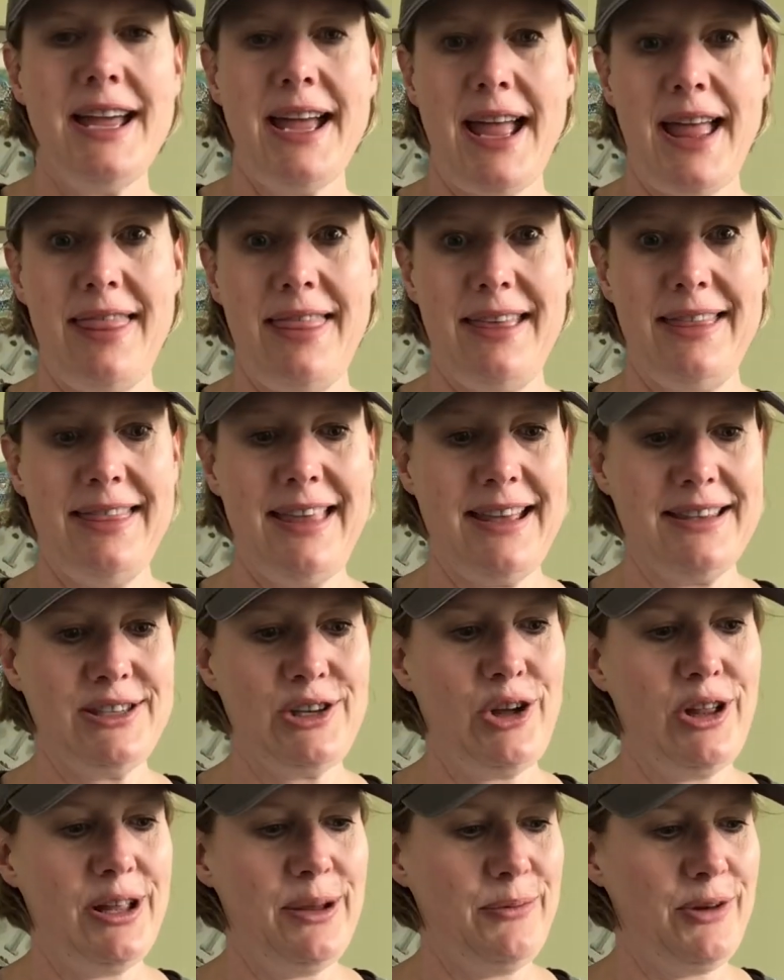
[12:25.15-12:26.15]
and then that's
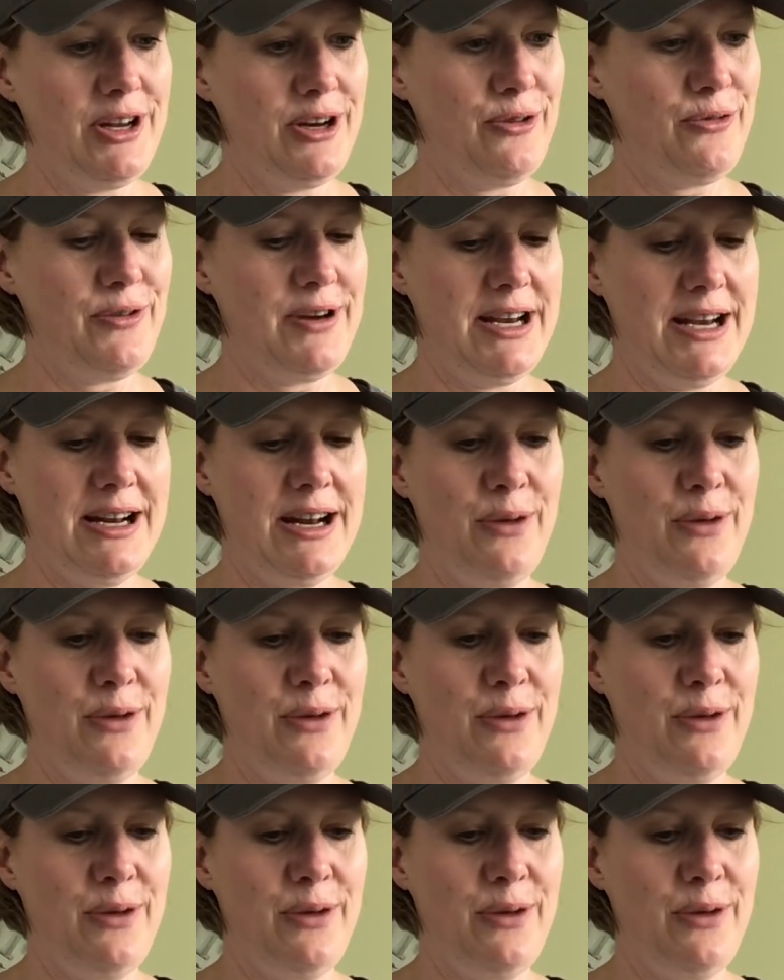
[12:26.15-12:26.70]
all I'm going to read.